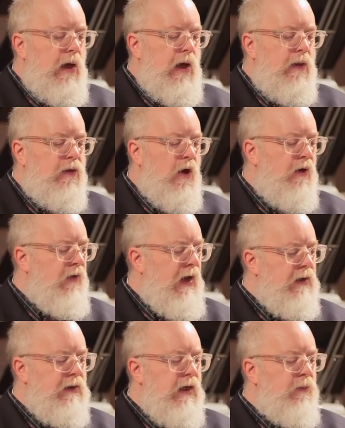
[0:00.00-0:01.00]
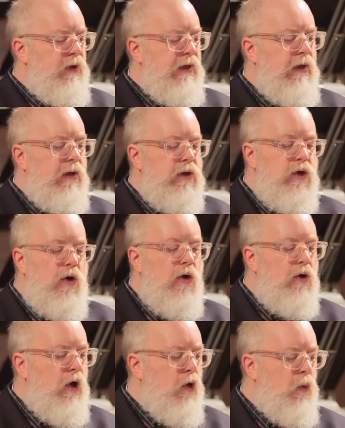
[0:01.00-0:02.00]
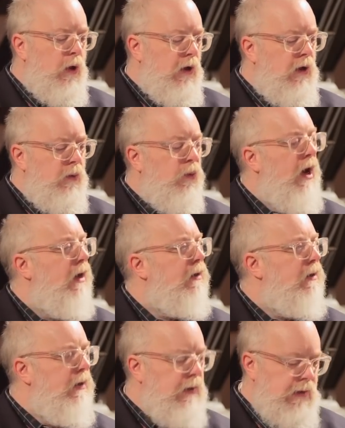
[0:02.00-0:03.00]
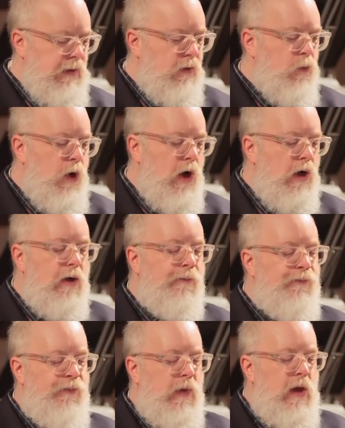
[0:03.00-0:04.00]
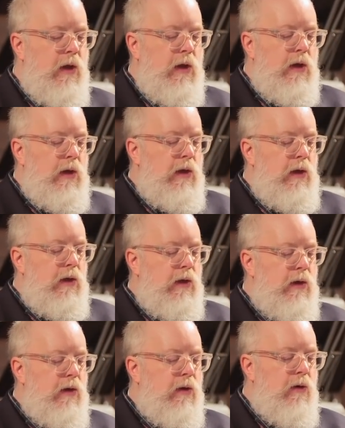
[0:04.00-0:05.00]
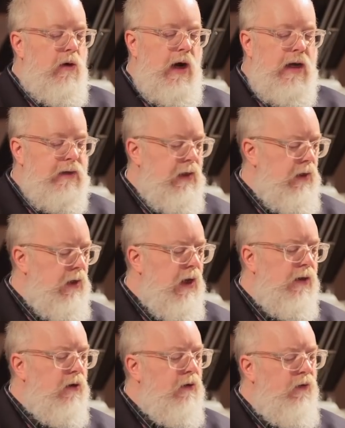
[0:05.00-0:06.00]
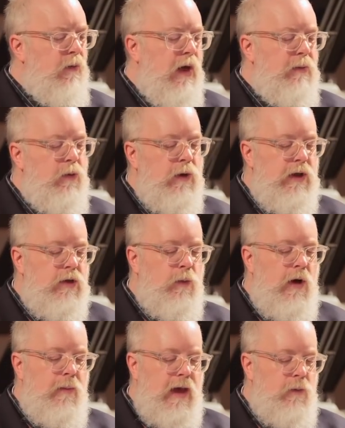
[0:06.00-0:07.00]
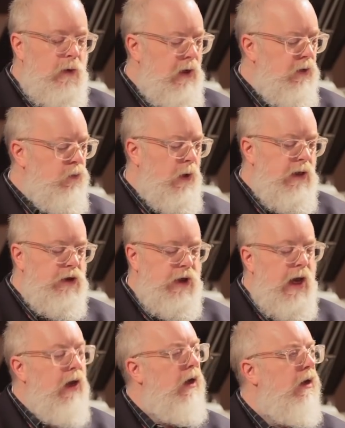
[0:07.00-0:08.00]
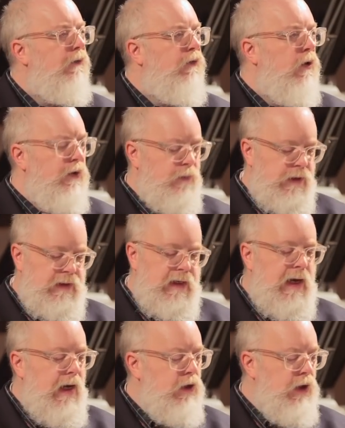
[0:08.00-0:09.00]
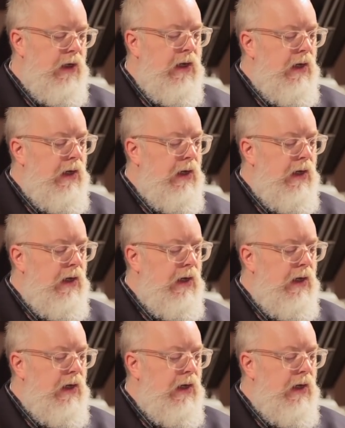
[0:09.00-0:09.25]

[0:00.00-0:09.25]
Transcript: I thought of asking a particularly tall coworker to practice his silly walk, or asking another if he might be willing to wear Manuel's white jacket and a false mustache.